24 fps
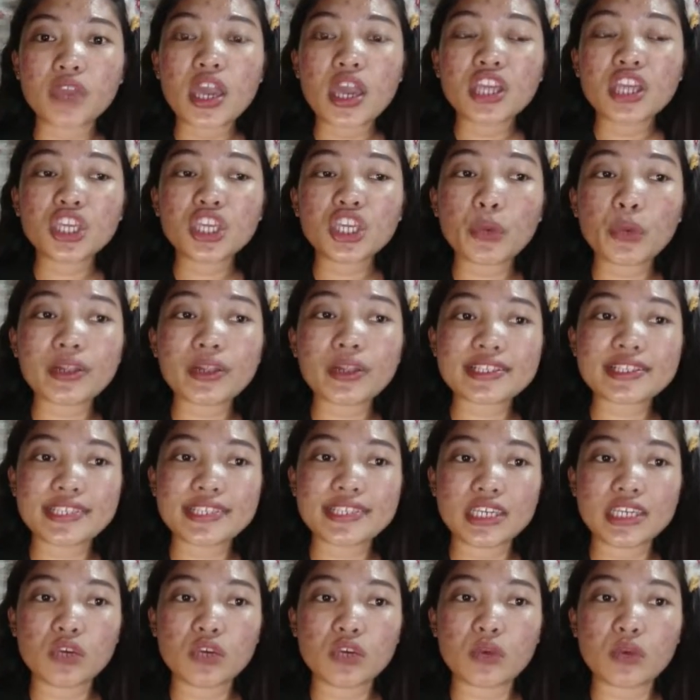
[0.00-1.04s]
You will see
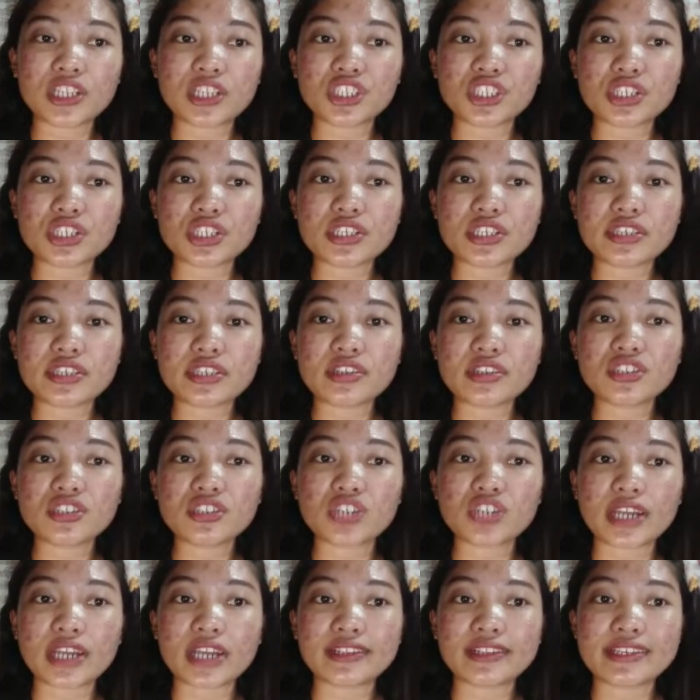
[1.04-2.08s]
questions on the
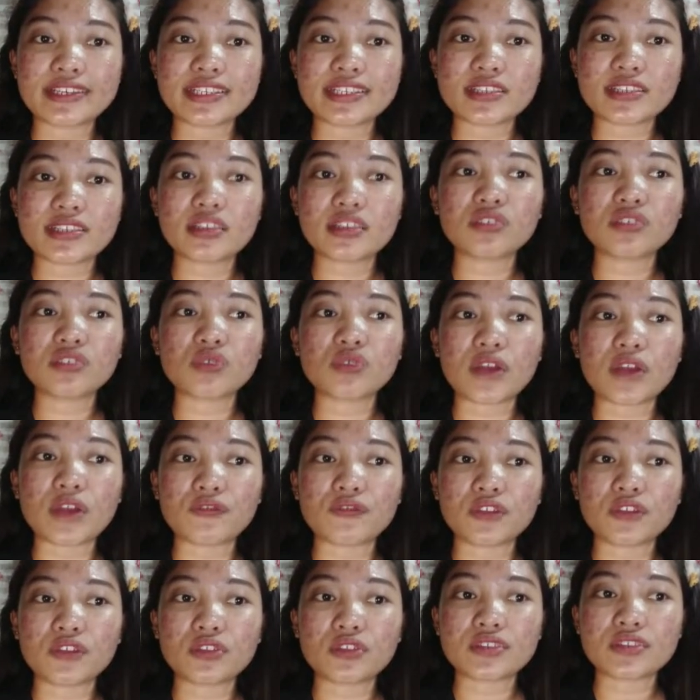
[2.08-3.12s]
checklist that refer
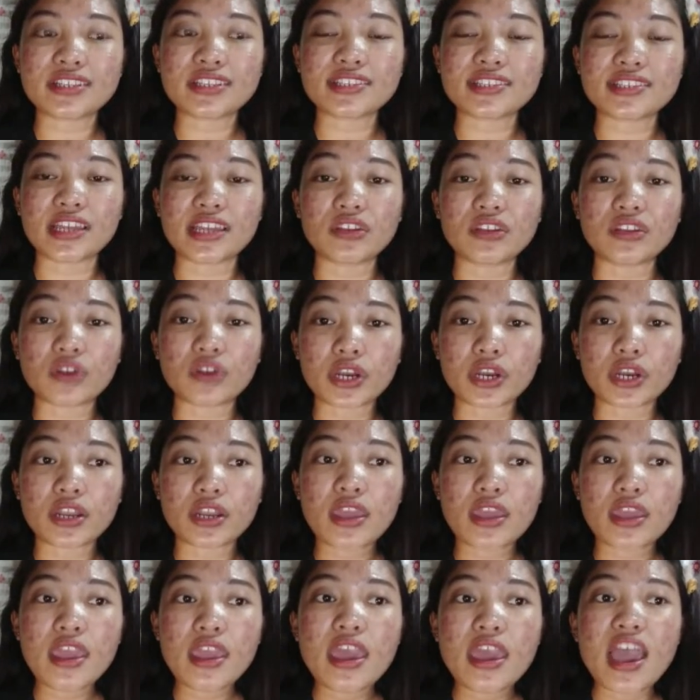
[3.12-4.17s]
to the standard,
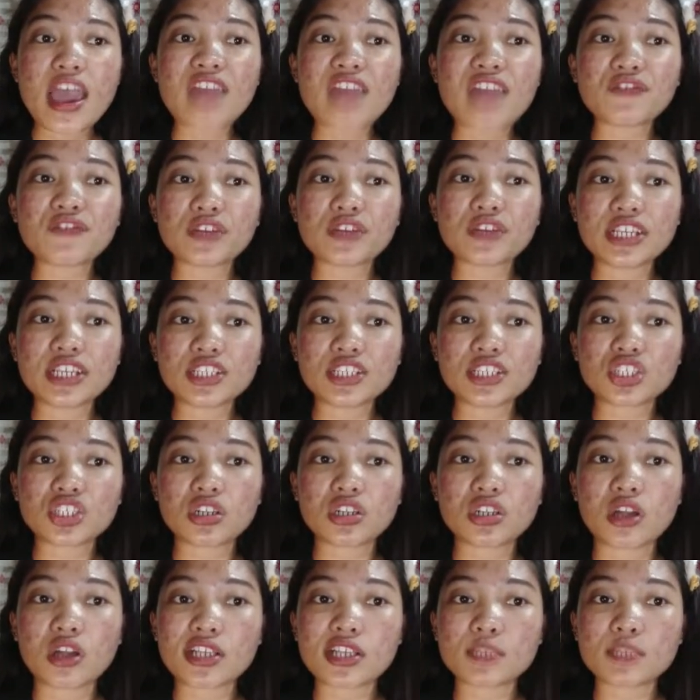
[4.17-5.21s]
and for each
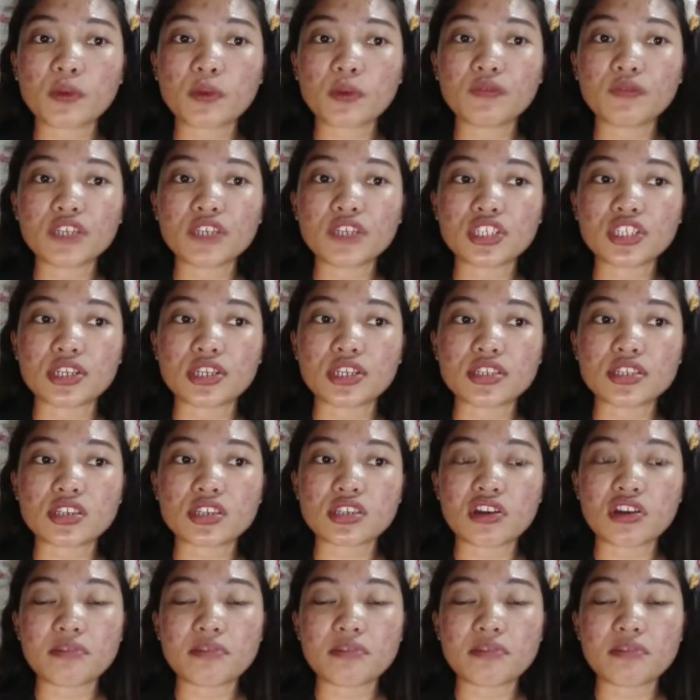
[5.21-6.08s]
clause provisions are